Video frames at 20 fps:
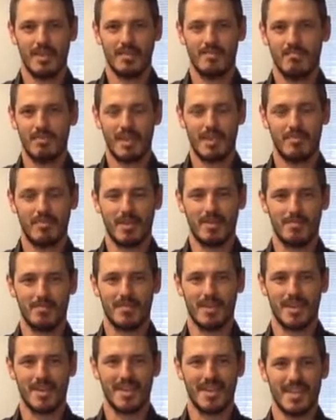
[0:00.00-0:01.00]
Many people
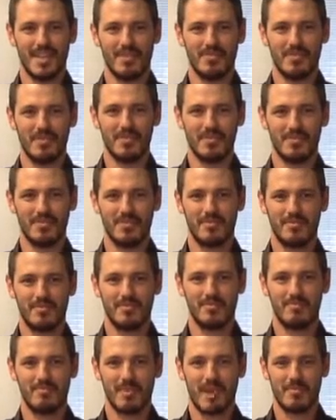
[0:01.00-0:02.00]
around here would have
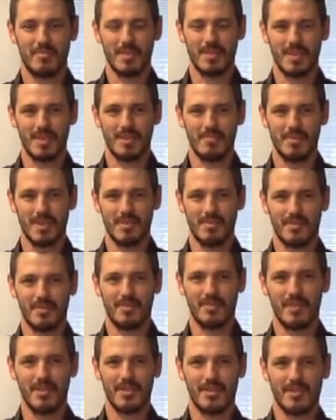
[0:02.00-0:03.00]
maybe heard me
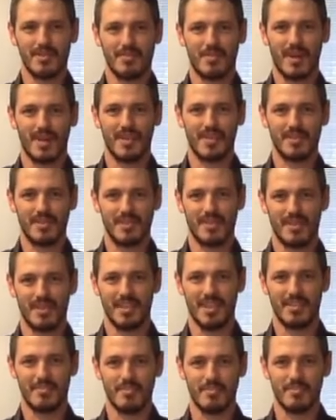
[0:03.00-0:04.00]
referring to running as the
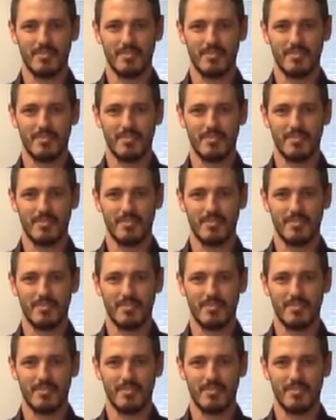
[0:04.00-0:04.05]
devil,